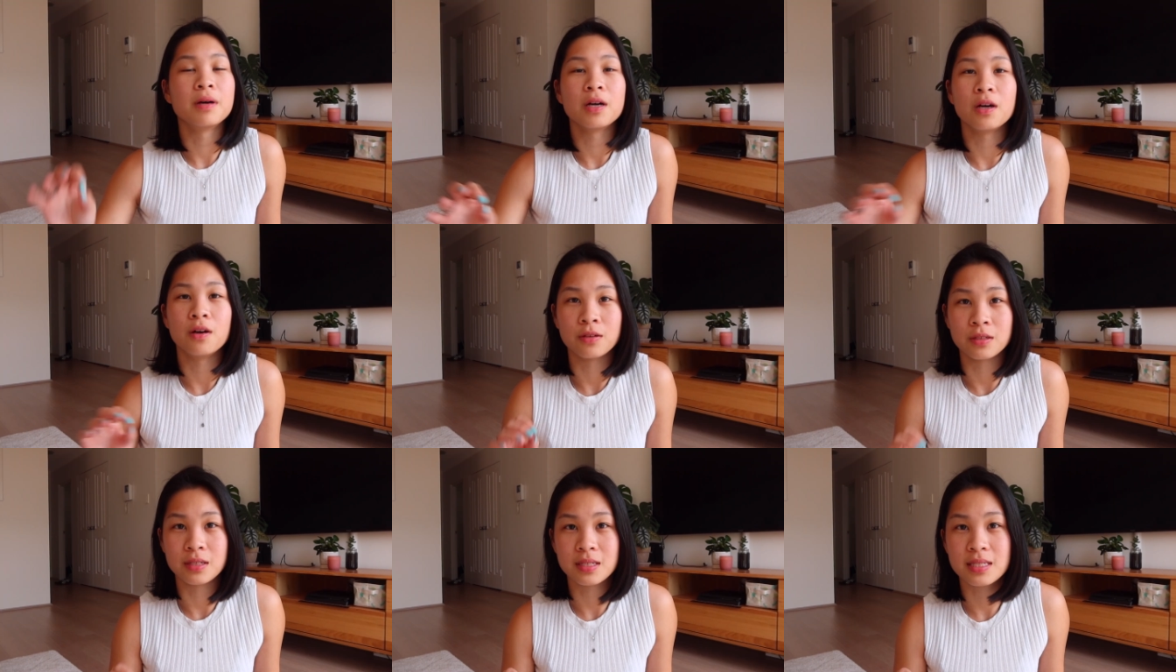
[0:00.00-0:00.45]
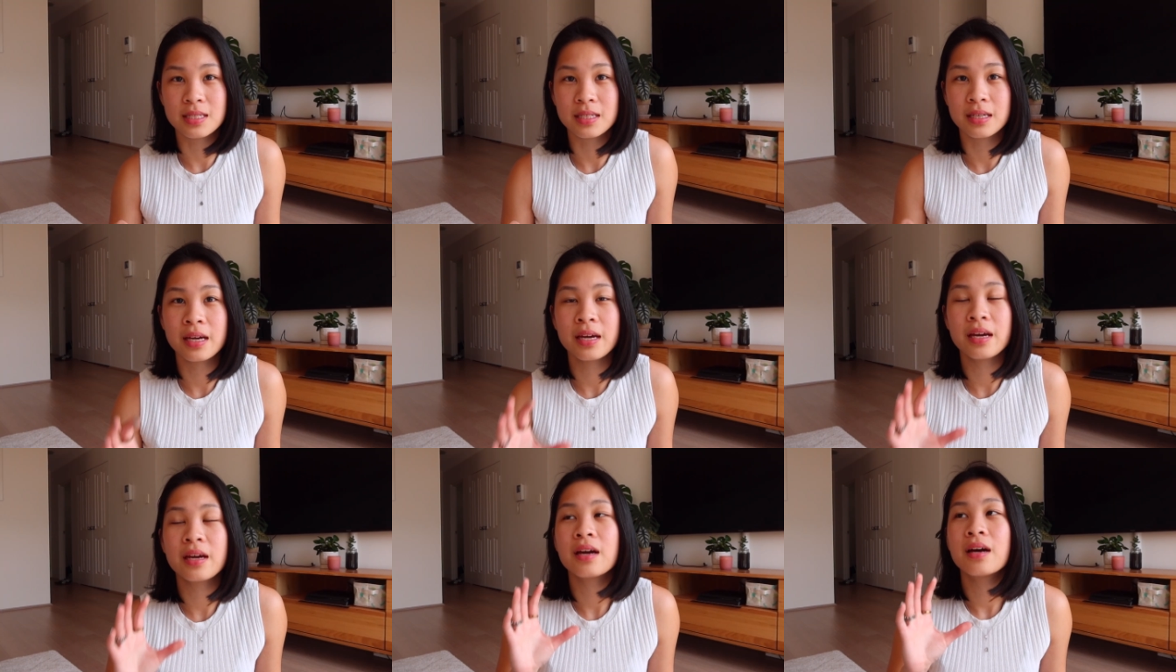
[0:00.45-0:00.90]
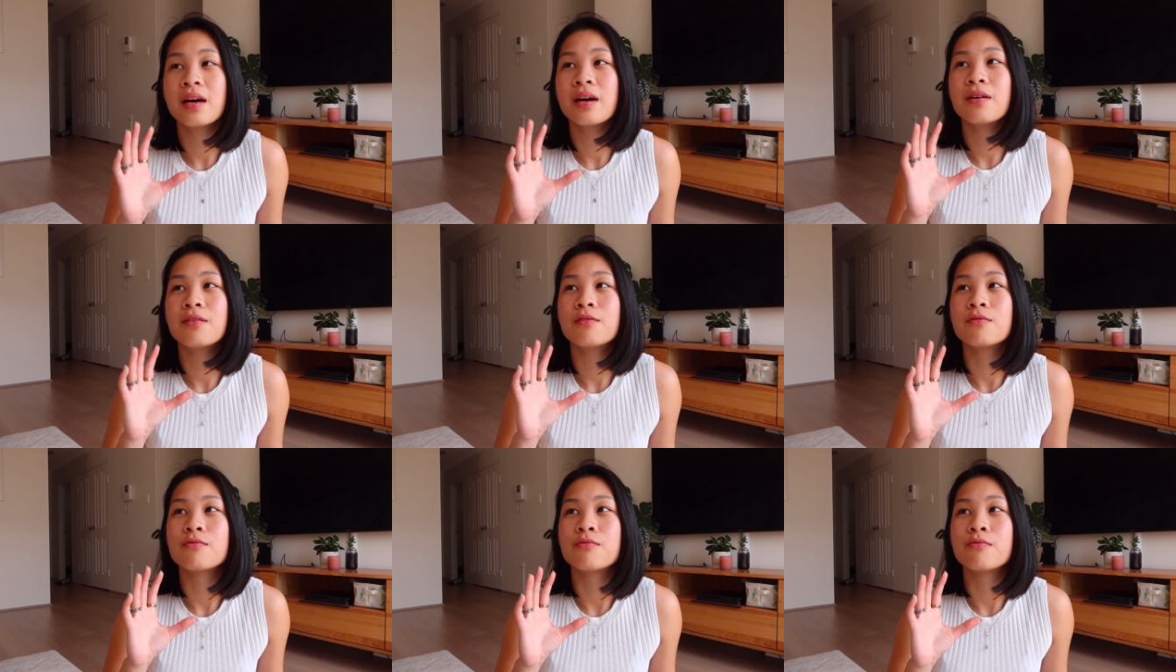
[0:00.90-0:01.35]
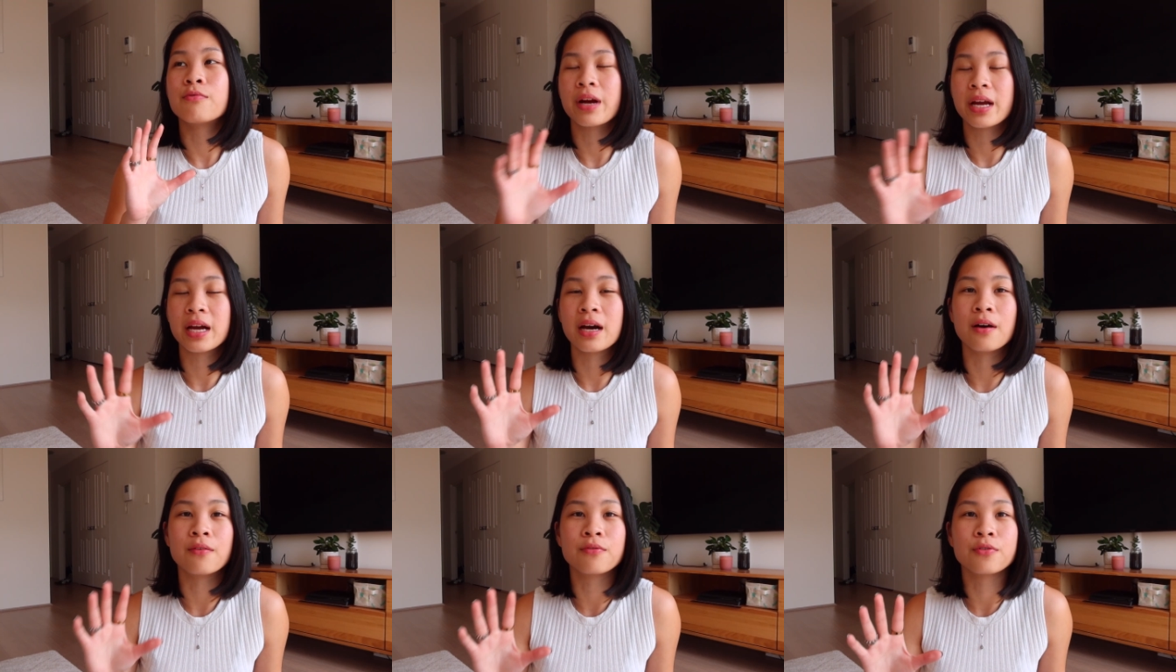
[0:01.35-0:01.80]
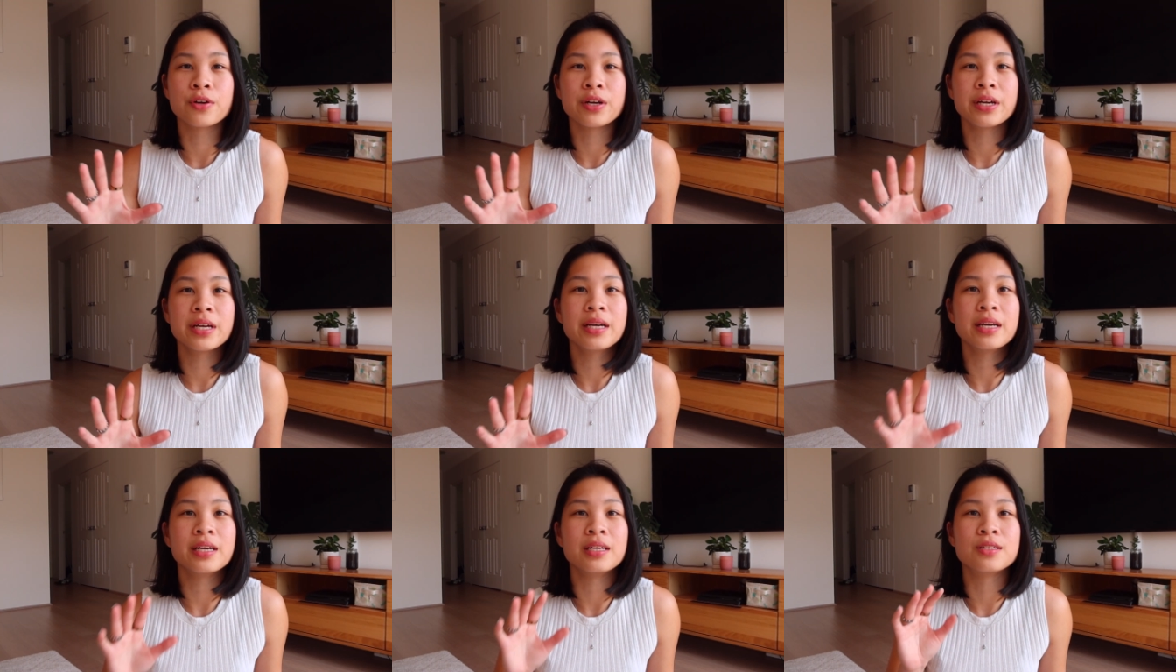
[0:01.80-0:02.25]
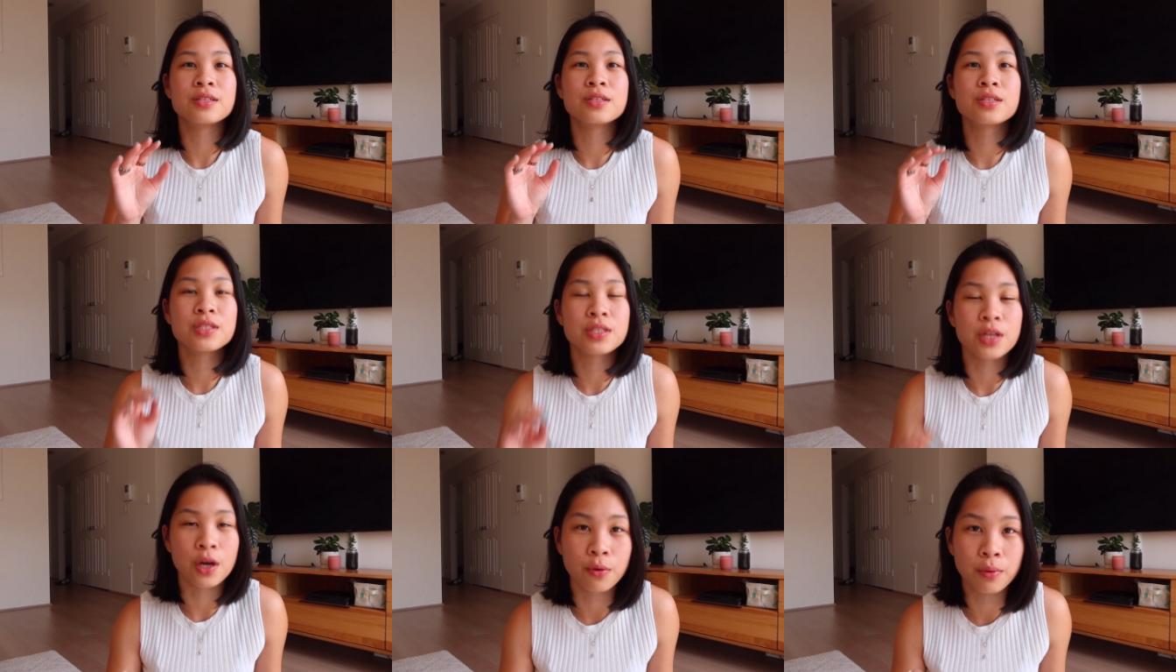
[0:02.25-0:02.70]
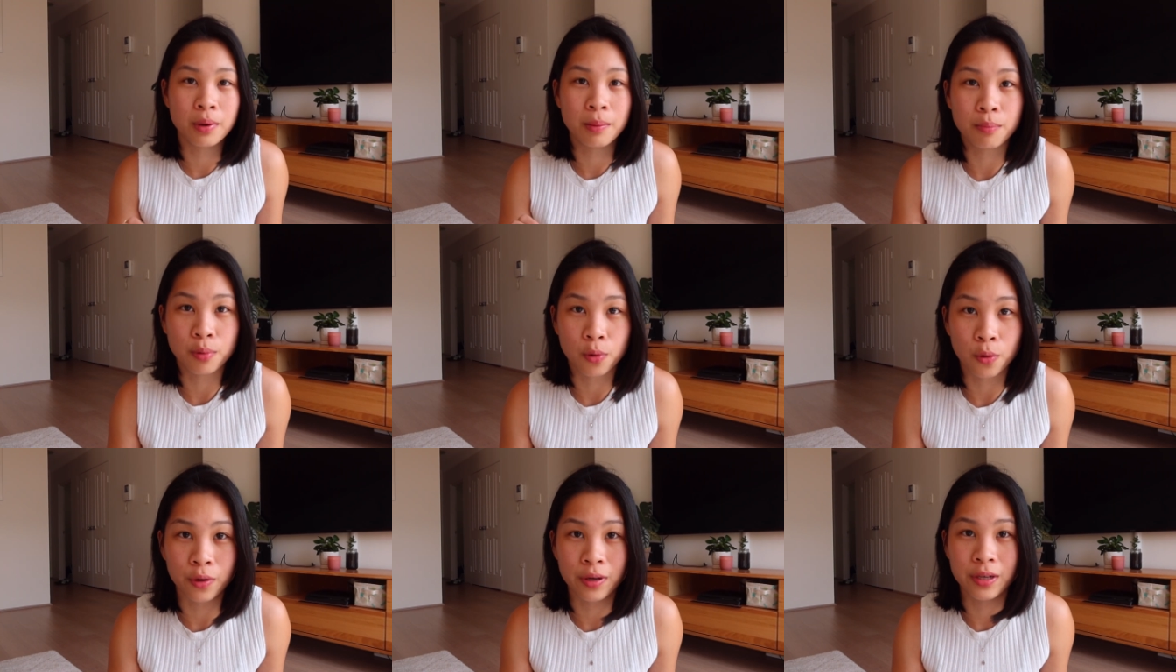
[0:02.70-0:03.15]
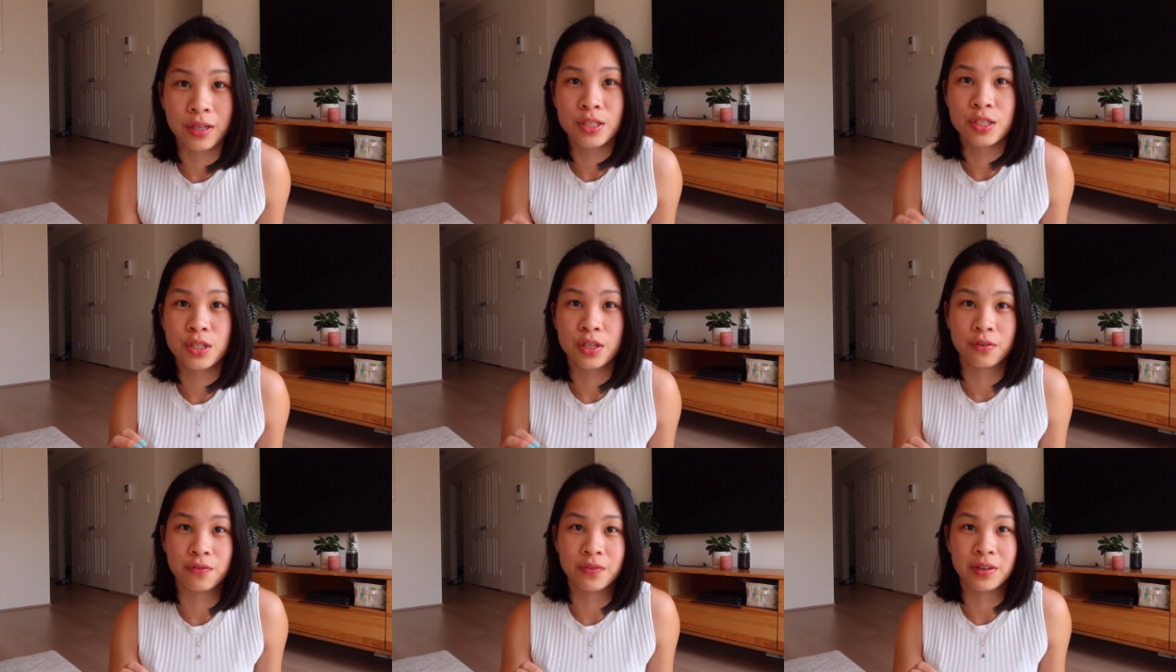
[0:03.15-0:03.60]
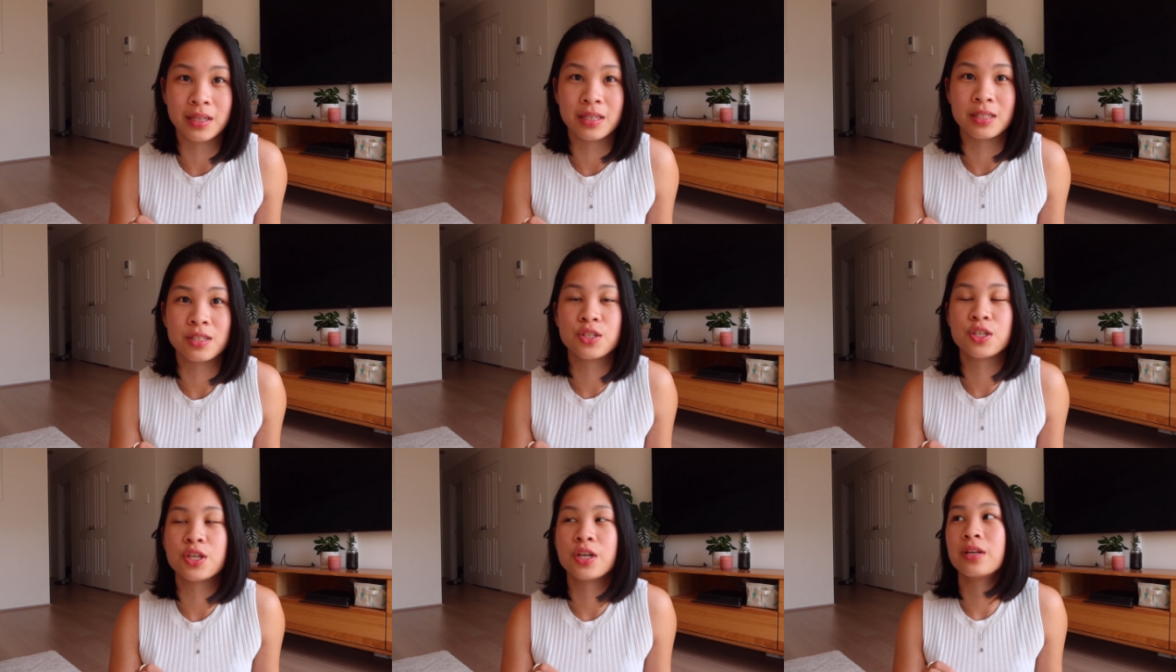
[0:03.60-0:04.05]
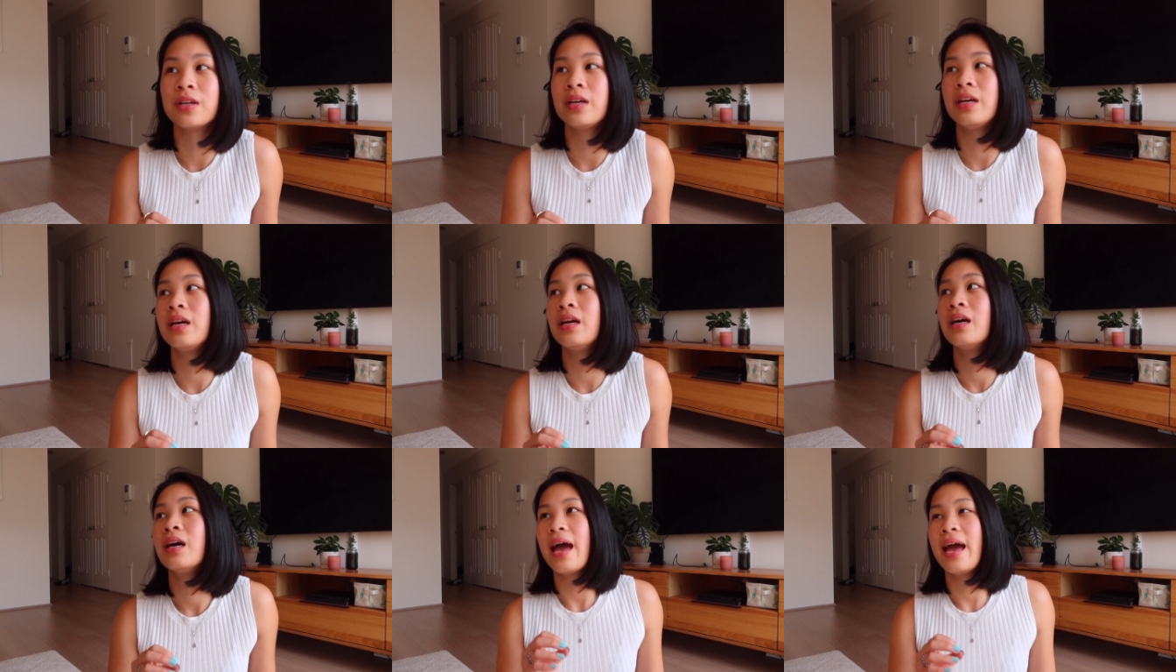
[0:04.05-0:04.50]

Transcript: But honestly, recovery is so important to your fitness journey,